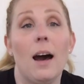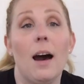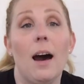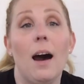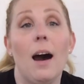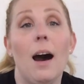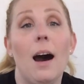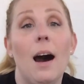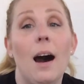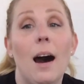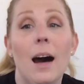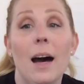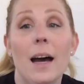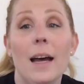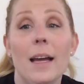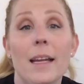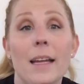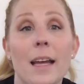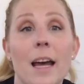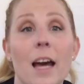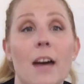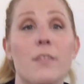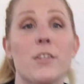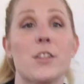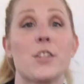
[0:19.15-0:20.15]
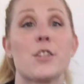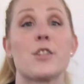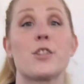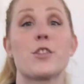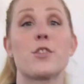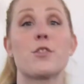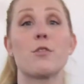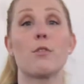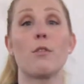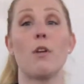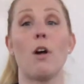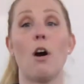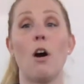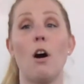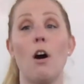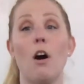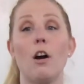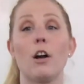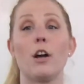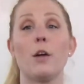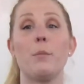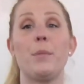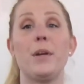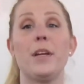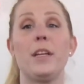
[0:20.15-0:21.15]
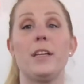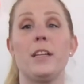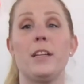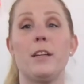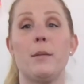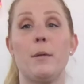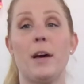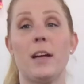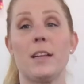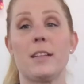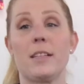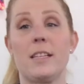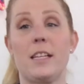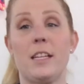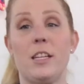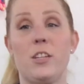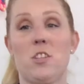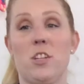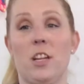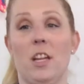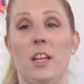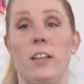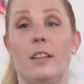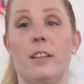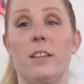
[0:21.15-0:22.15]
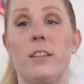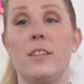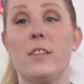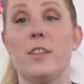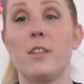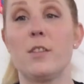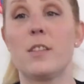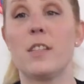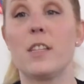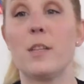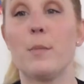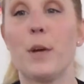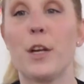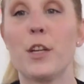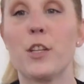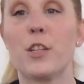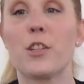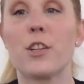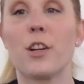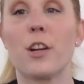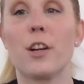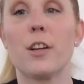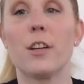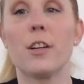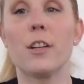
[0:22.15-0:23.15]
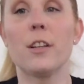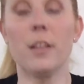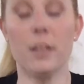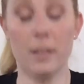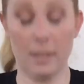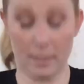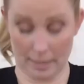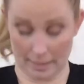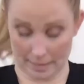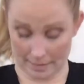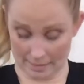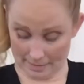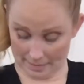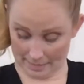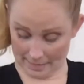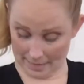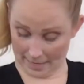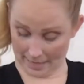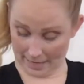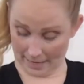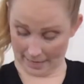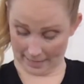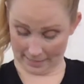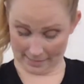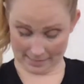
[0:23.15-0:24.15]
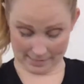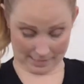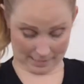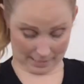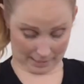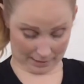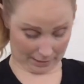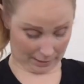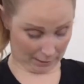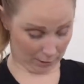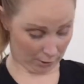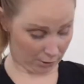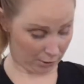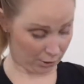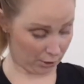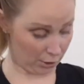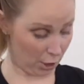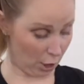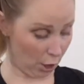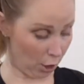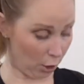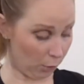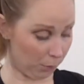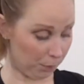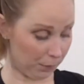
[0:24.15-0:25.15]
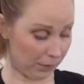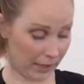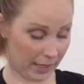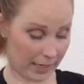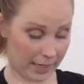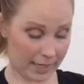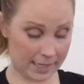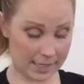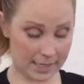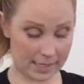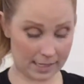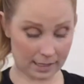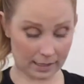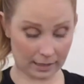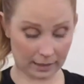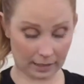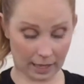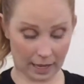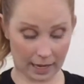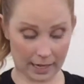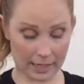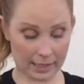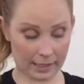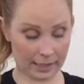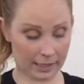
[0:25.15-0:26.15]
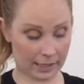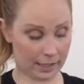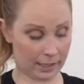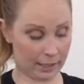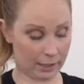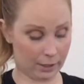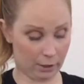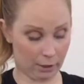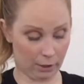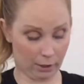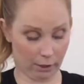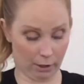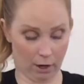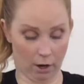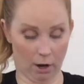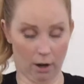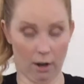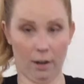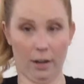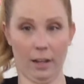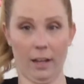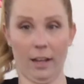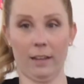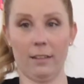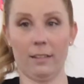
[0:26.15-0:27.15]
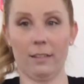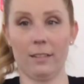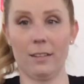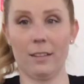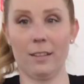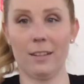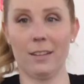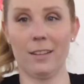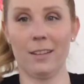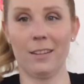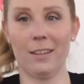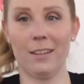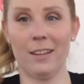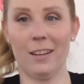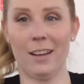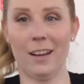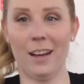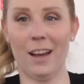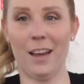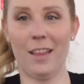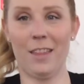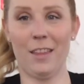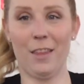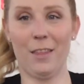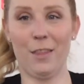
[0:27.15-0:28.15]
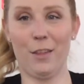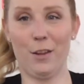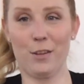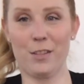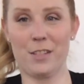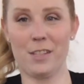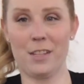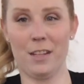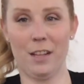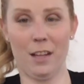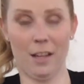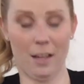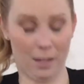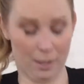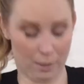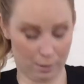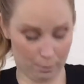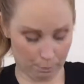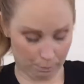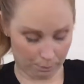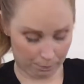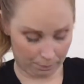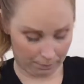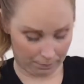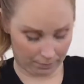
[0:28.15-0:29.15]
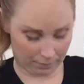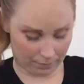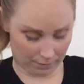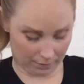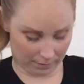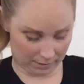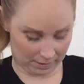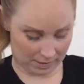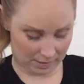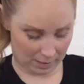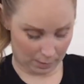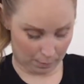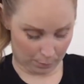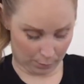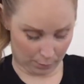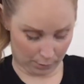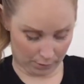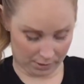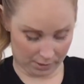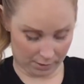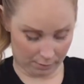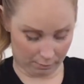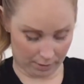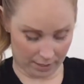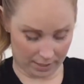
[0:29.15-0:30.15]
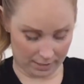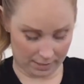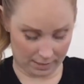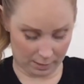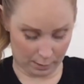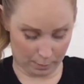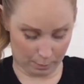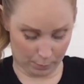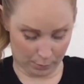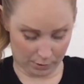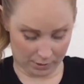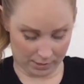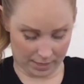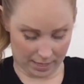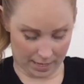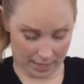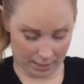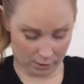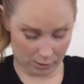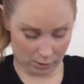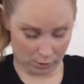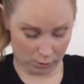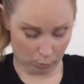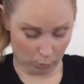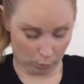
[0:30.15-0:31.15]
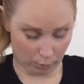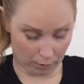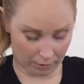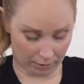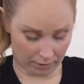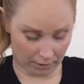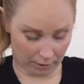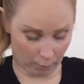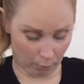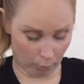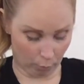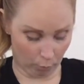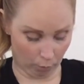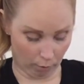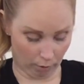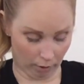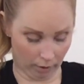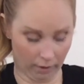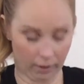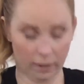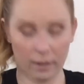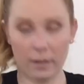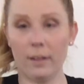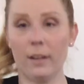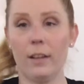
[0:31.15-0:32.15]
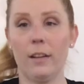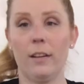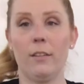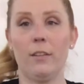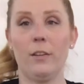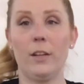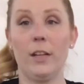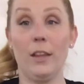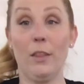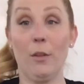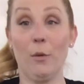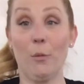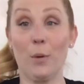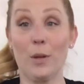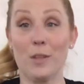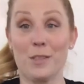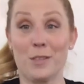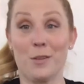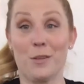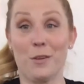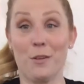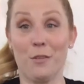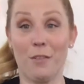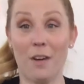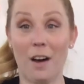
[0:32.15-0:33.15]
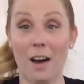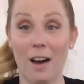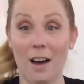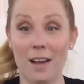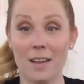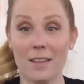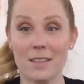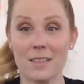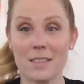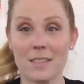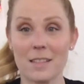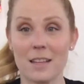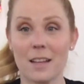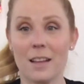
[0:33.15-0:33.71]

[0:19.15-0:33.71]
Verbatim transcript: I have a strong opinion about teaching. Do you see my shirt? It says, There's no place like kindergarten. And then there's the the slippers, the red slippers that Dorothy wore in The Wizard of Oz.